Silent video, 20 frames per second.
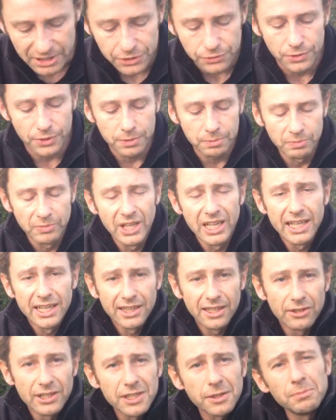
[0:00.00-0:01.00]
mushroom.
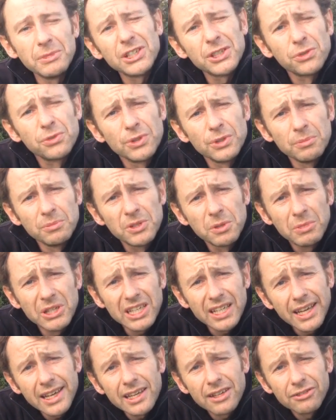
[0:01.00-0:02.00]
There is a mushroom to be
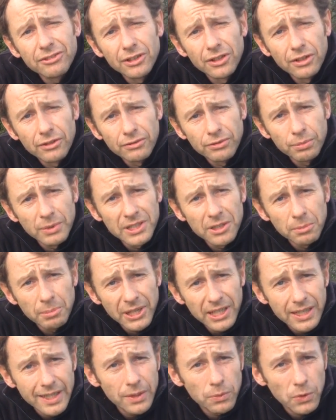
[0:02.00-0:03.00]
careful of when you're
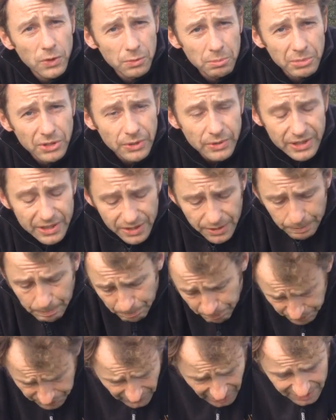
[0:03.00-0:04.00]
picking wood blewits.
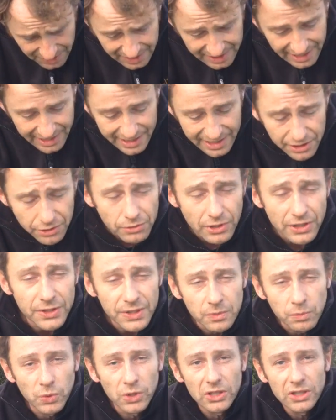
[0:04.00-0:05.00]
As I say, this grows
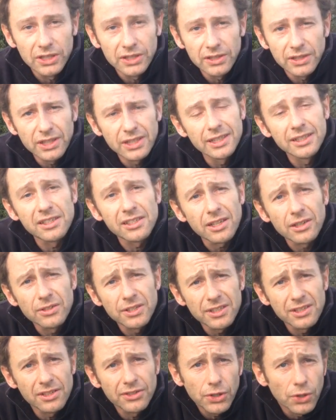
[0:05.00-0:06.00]
in woodland, and so
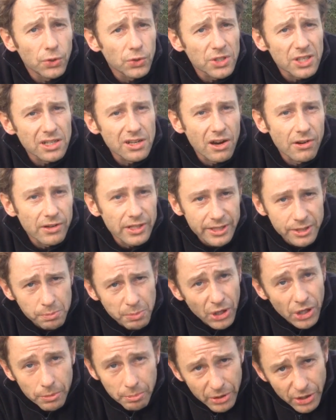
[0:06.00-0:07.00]
does the Cortinarius
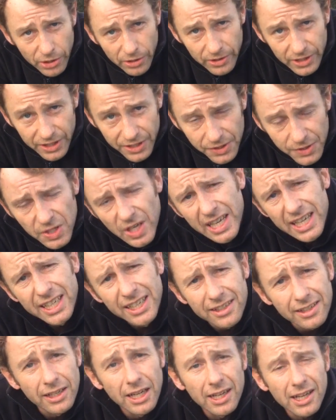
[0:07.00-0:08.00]
purpureus
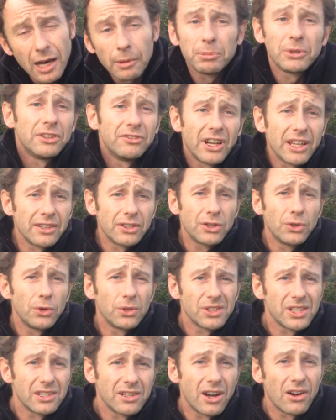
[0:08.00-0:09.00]
and a couple of other
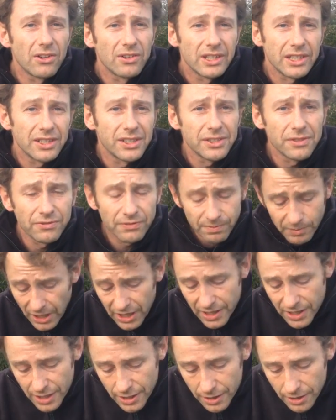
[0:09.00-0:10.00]
Cortinarius
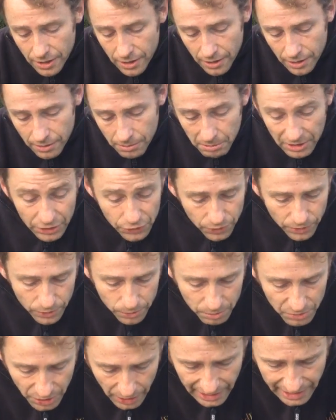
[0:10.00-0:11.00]
uh,
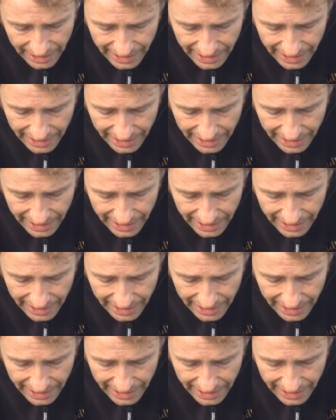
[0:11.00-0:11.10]
mushrooms.